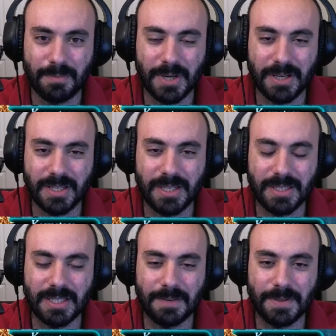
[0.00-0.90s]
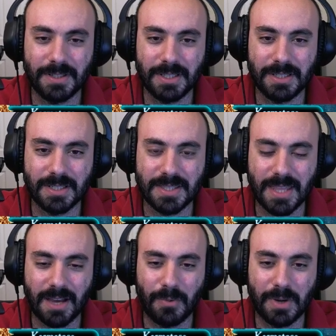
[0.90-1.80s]
But he definitely does
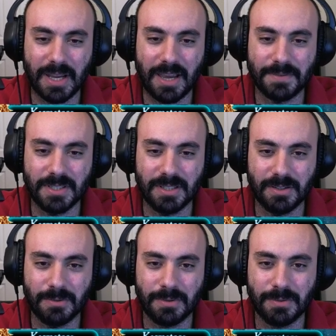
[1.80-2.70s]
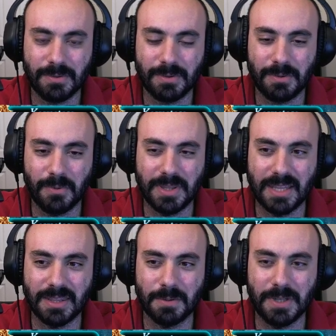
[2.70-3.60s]
not want to have to deal with
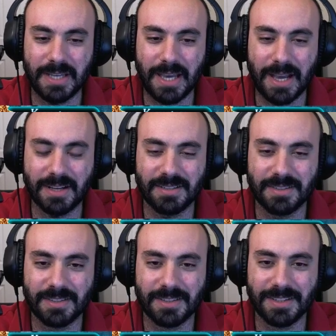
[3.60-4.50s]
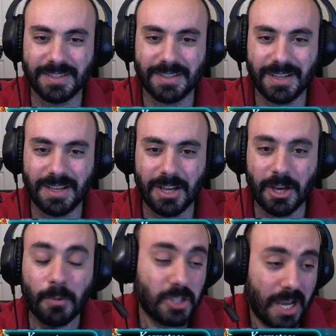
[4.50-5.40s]
that 3 attack.
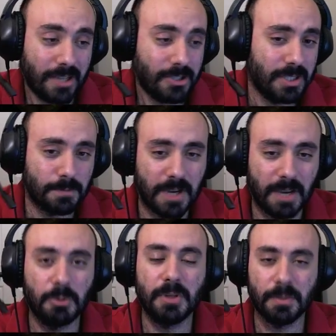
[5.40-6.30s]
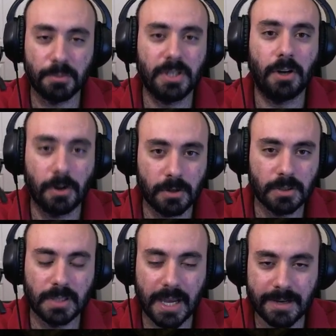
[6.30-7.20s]
Which actually, Rom would be a pretty
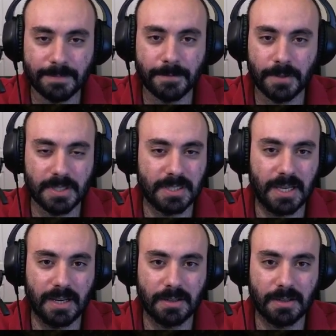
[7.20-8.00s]
hard lineup for this deck.